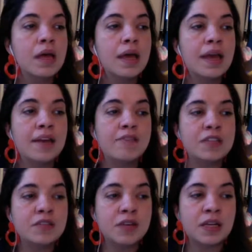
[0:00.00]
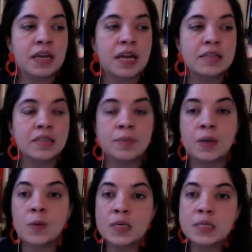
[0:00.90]
And the first thing they asked me
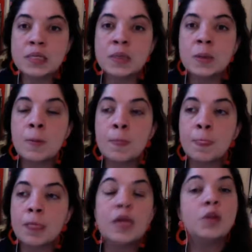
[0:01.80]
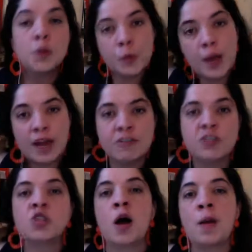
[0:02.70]
was, do you have a
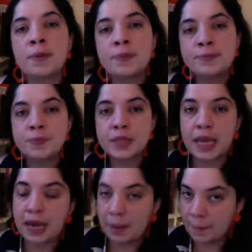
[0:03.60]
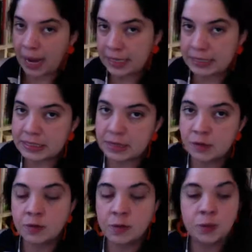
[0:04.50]
shop? Can I buy
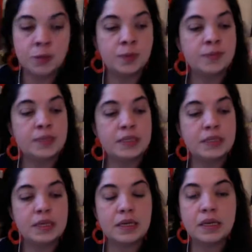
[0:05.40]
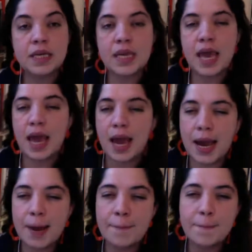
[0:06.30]
stuff for you? And I said,
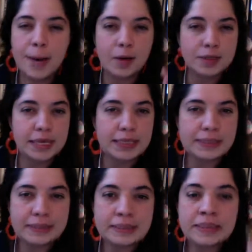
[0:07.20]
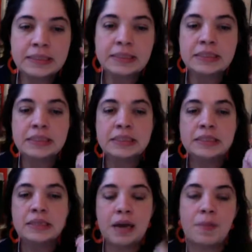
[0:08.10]
yeah, about that.
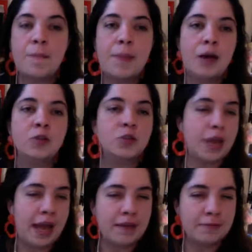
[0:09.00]
I'm about to have.